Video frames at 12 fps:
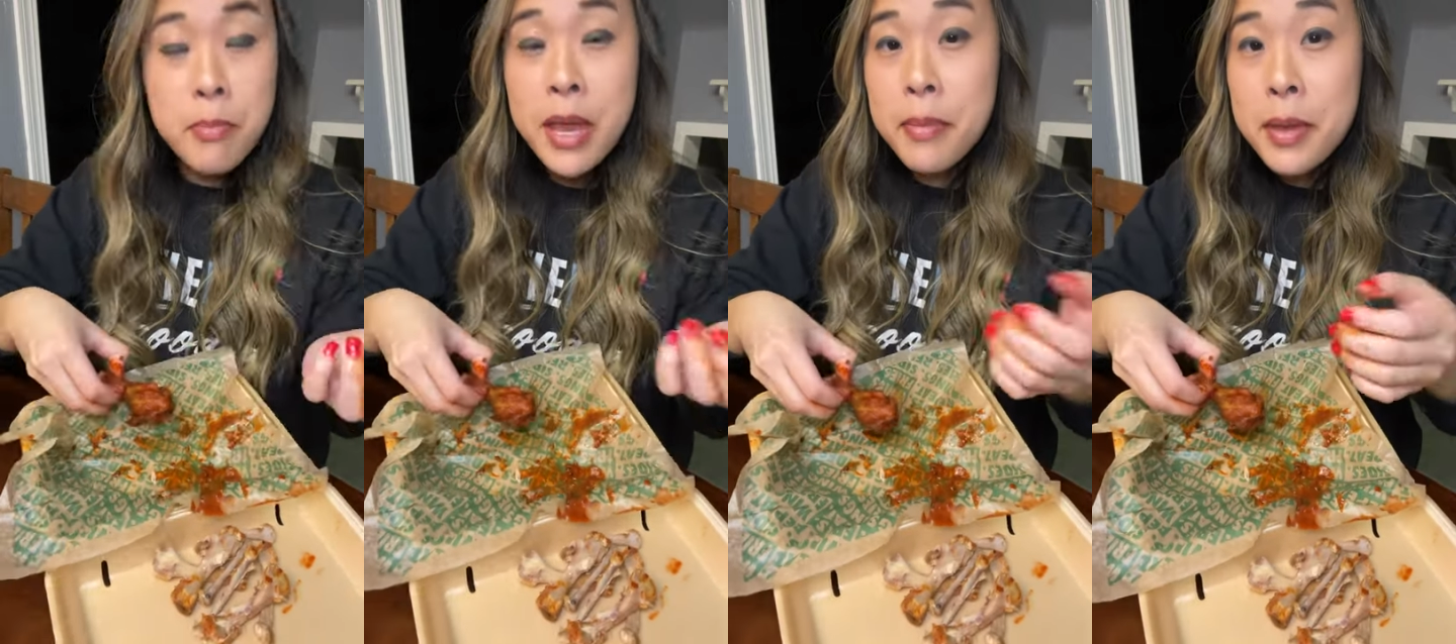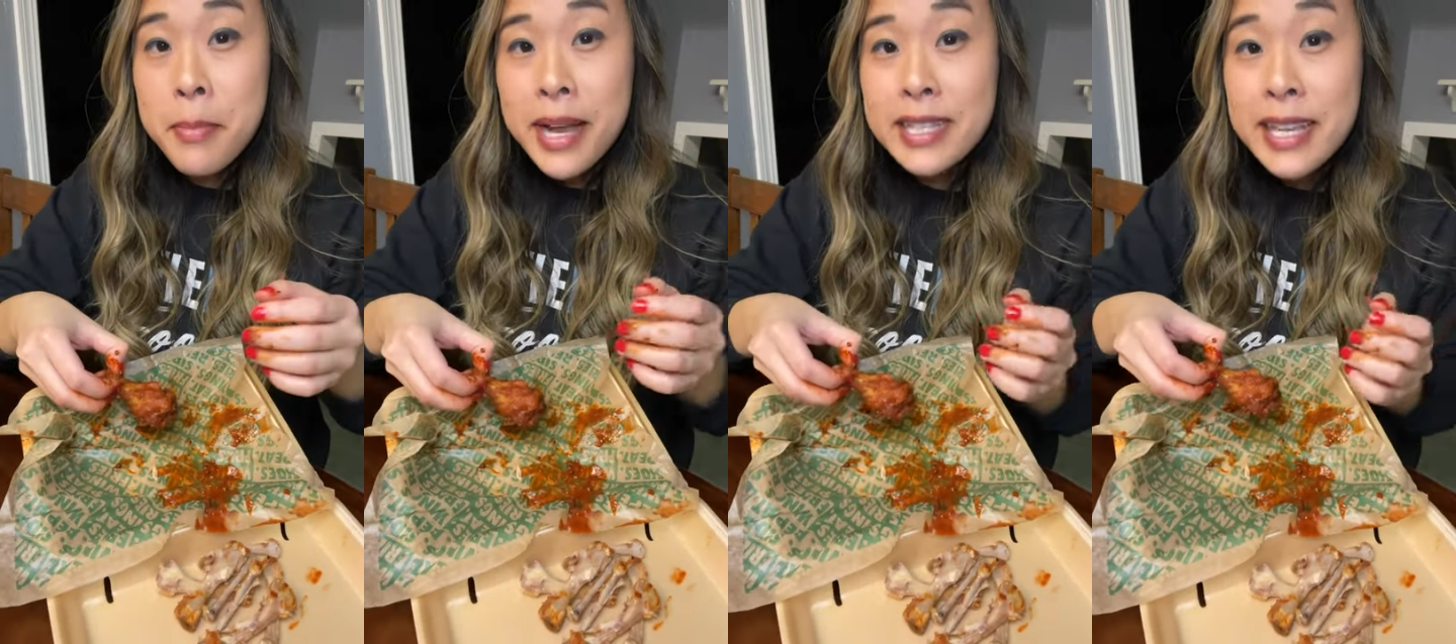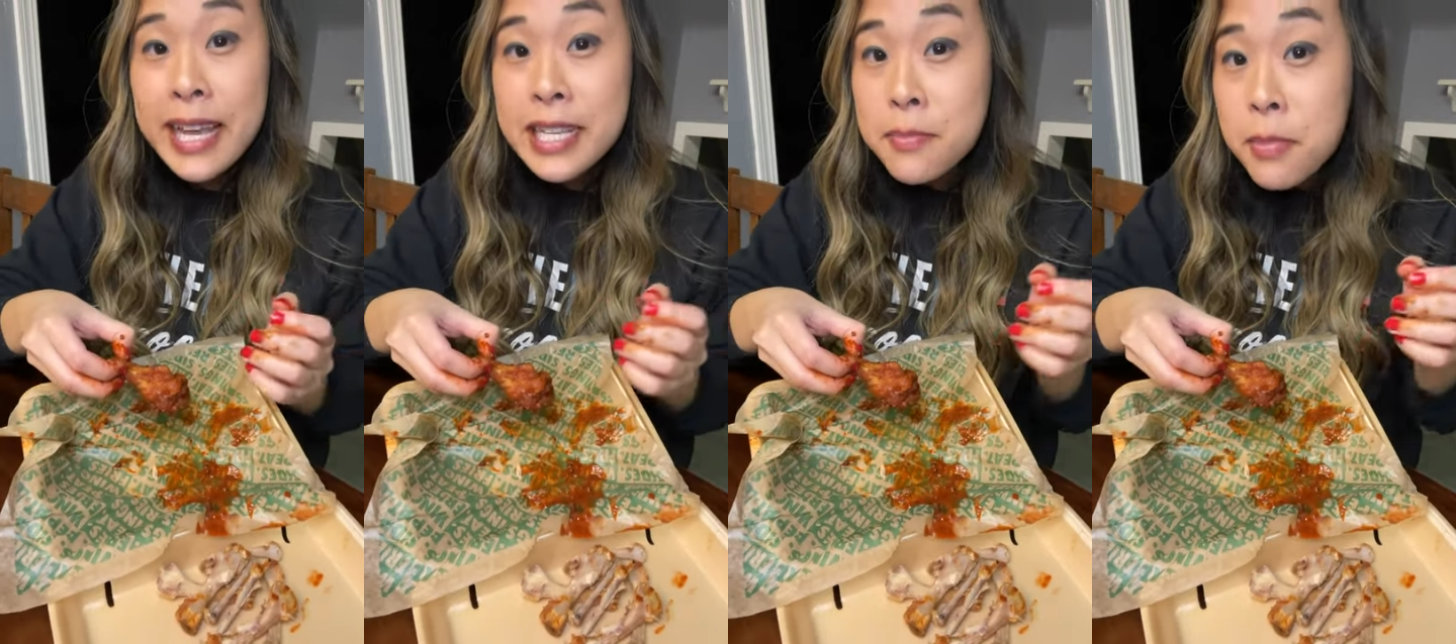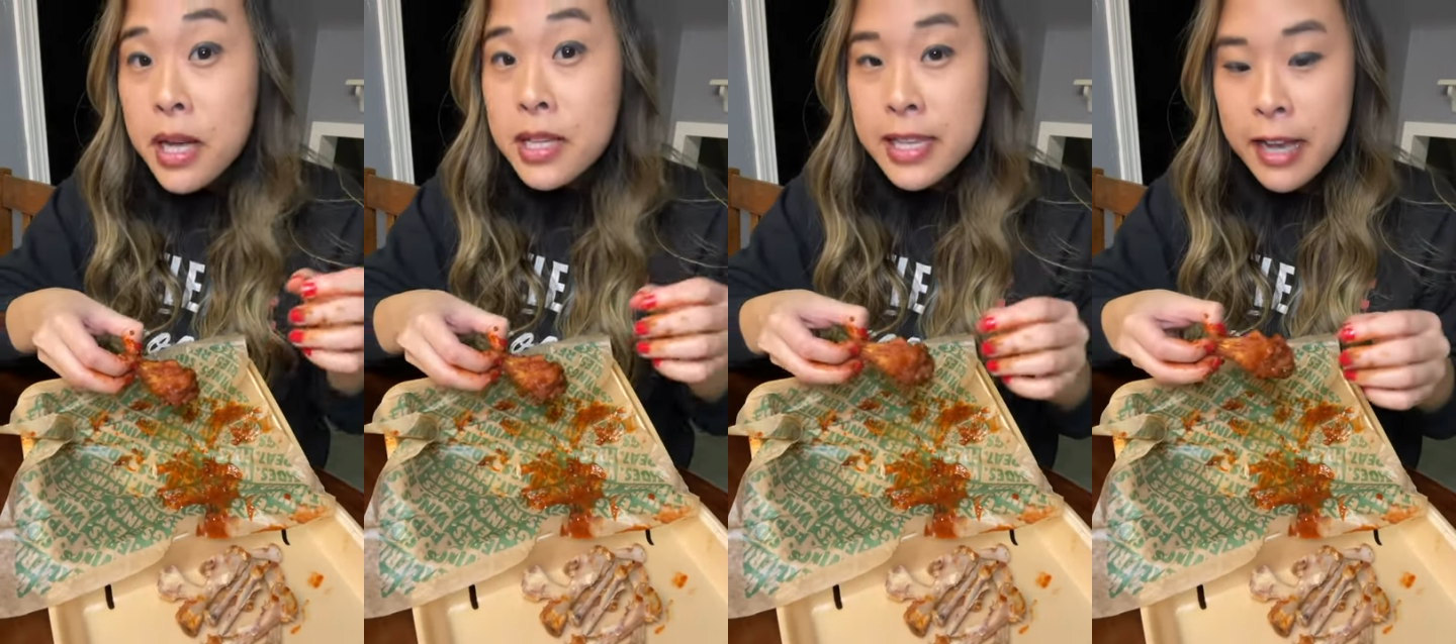Maybe my taste
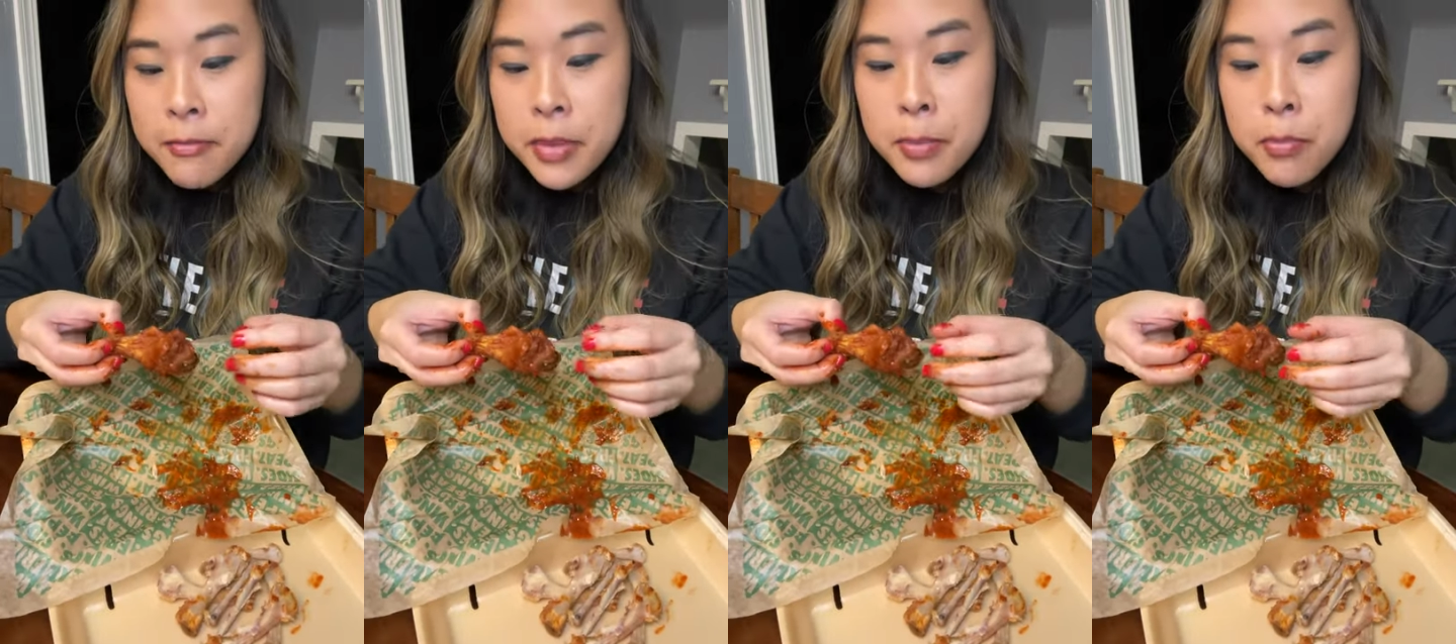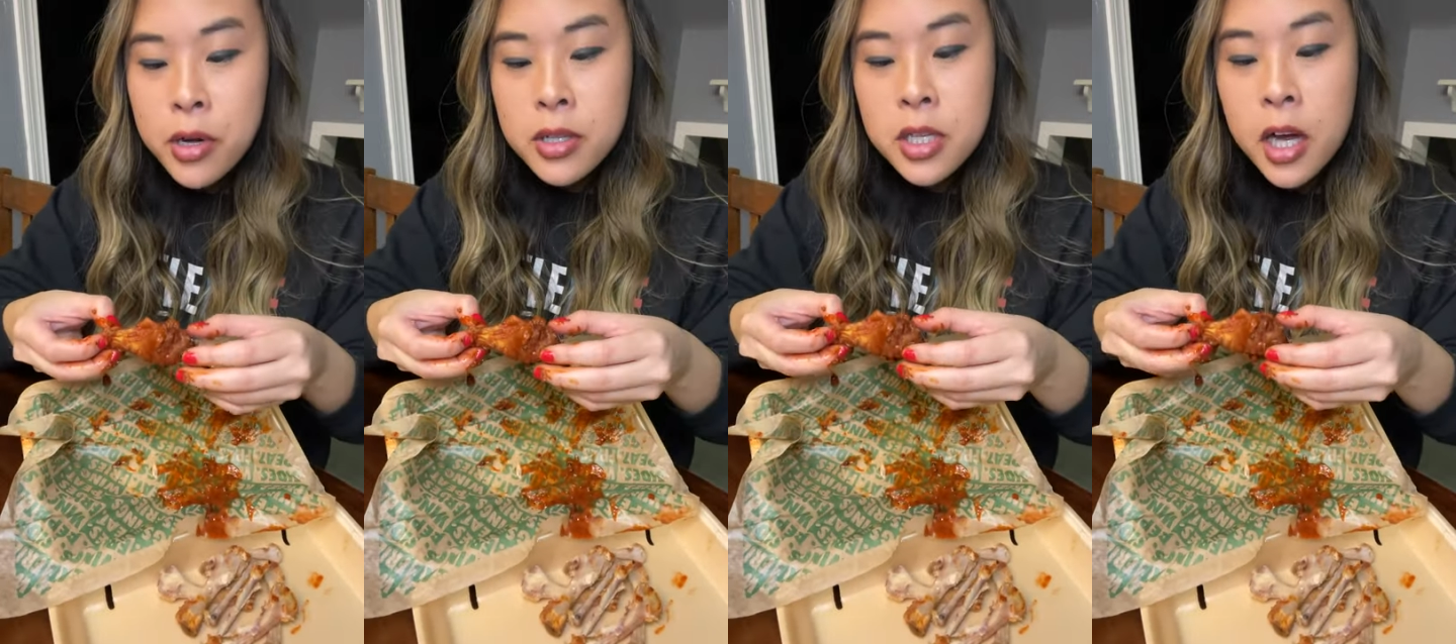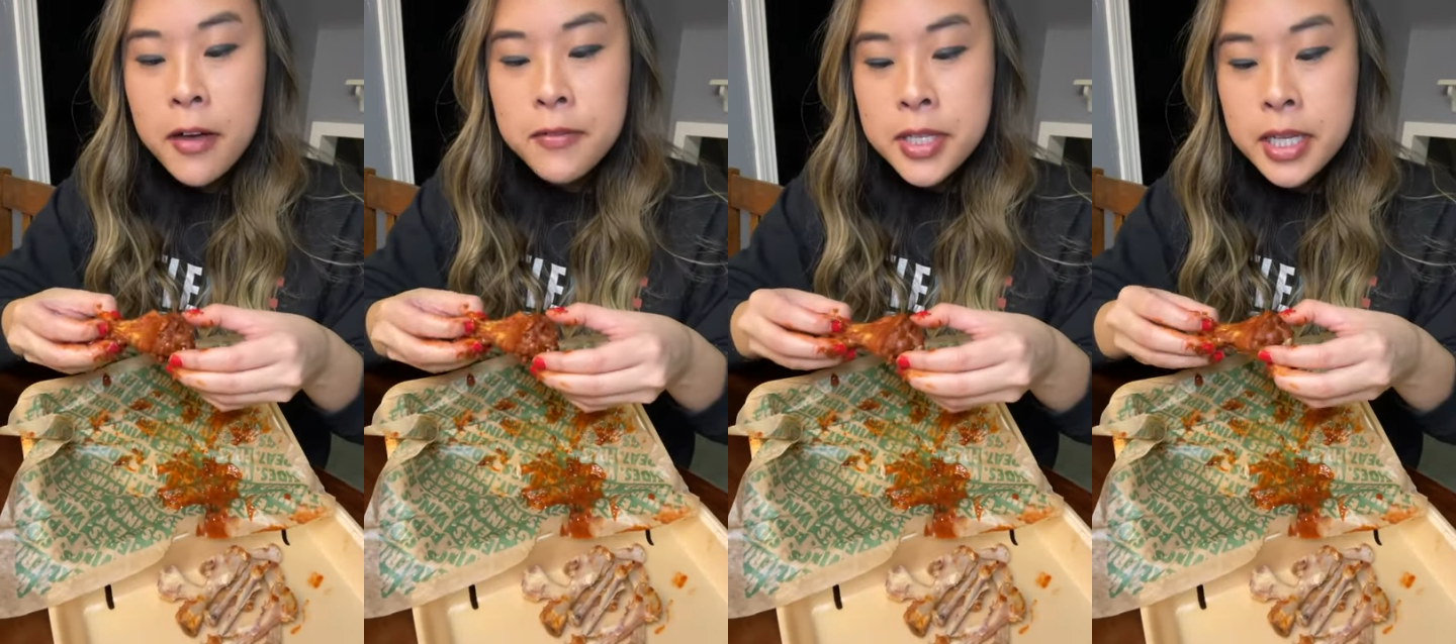buds have been burnt off